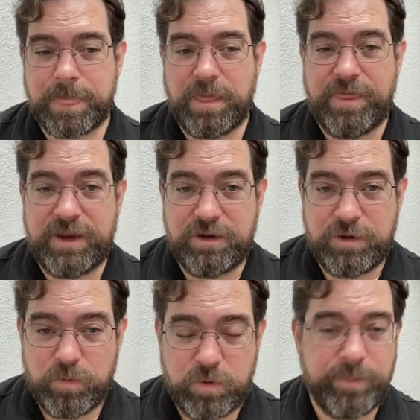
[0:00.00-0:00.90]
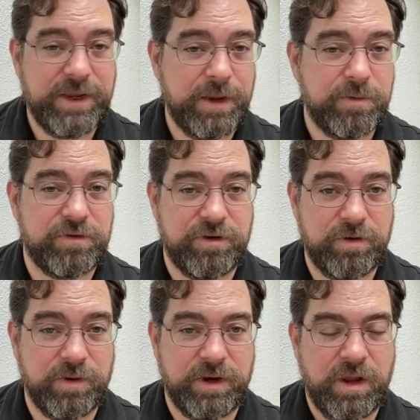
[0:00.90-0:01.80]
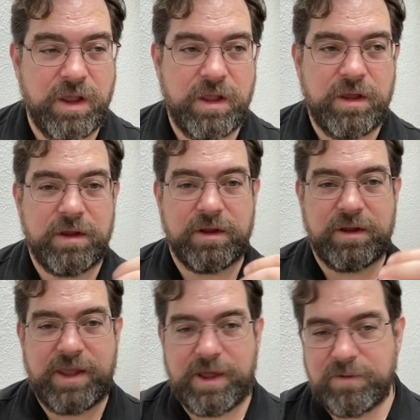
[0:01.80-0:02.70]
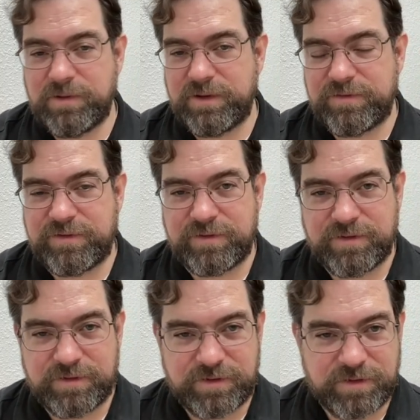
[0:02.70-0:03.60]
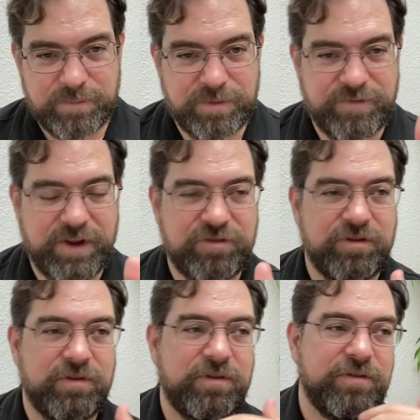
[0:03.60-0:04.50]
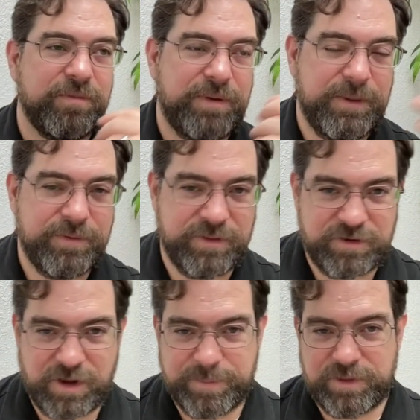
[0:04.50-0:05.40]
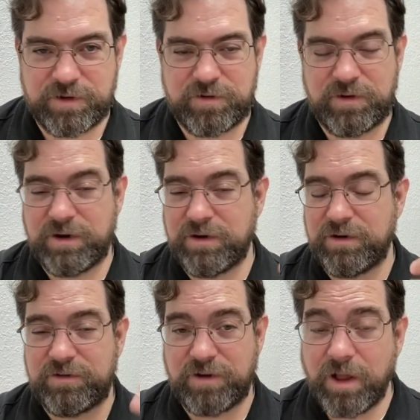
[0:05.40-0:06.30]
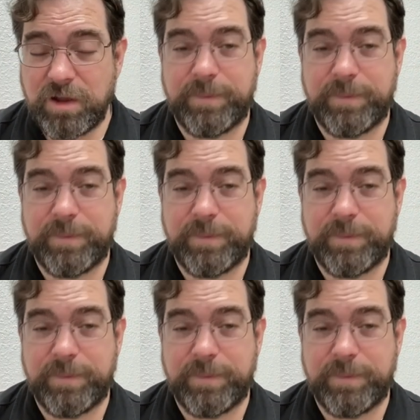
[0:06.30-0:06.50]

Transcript: then you will be able to do it. Countless professionals and people at the top of their career talk